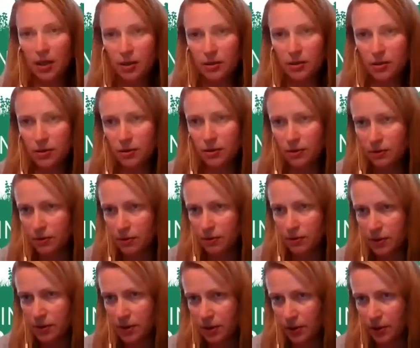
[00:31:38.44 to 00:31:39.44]
So
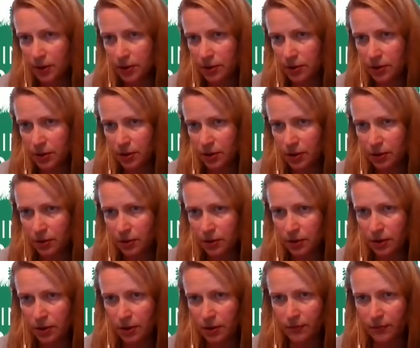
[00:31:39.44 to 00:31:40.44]
there's a question here
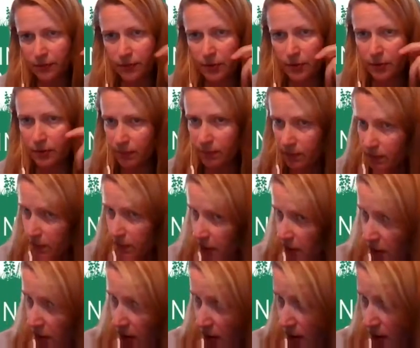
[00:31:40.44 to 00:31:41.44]
there from
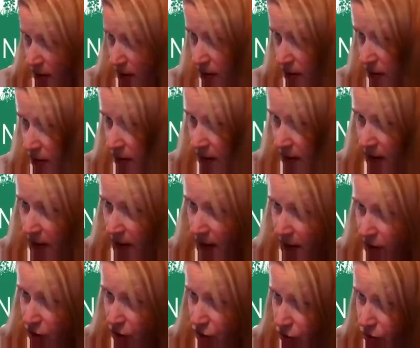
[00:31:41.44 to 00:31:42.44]

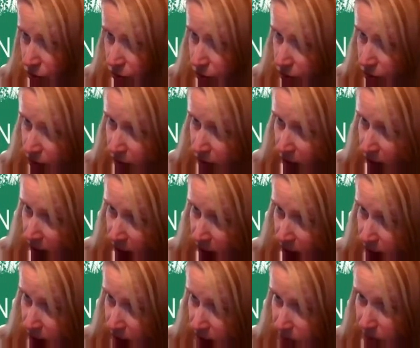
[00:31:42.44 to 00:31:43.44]
Kelly Sean,
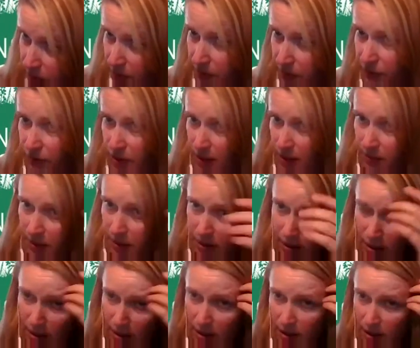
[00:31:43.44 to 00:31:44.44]
and this is probably for Damien.
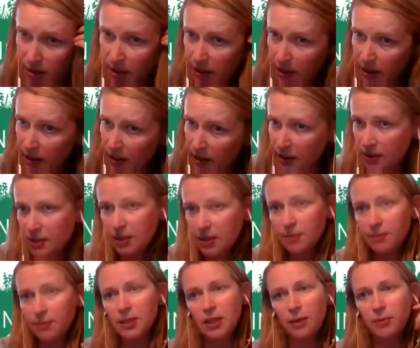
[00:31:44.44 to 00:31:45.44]

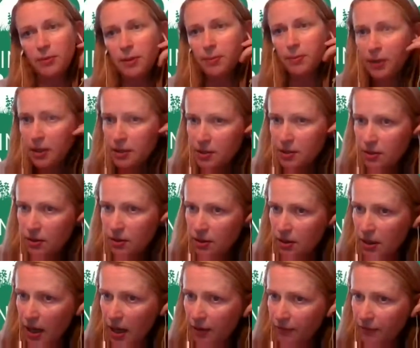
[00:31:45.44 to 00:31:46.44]
Damien, how many plants
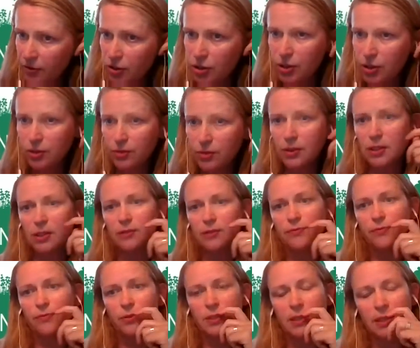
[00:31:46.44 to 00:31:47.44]
on average do you need
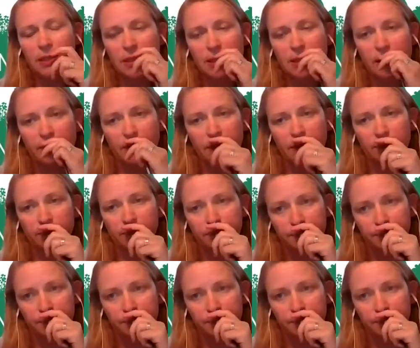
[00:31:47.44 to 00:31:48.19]
for seed saving?